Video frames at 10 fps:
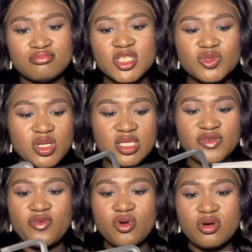This one is
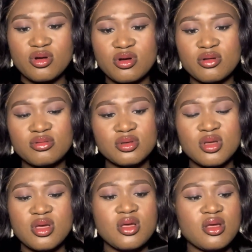for
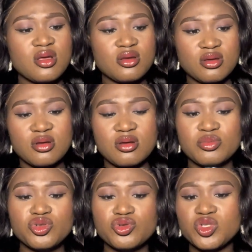
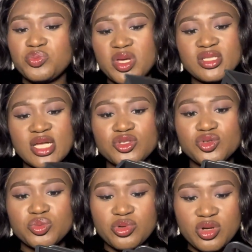toothpaste and
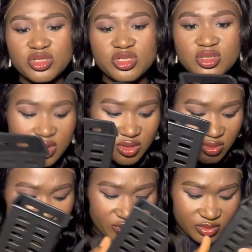toothbrush
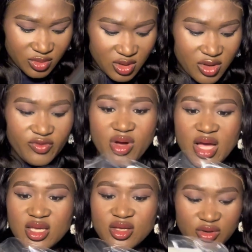for
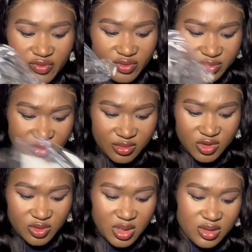hanging of.
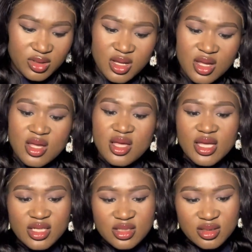Oh my god,
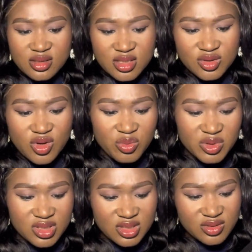did it come
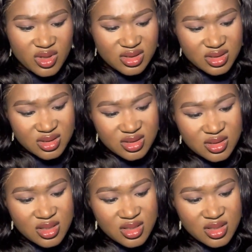with this? What was this?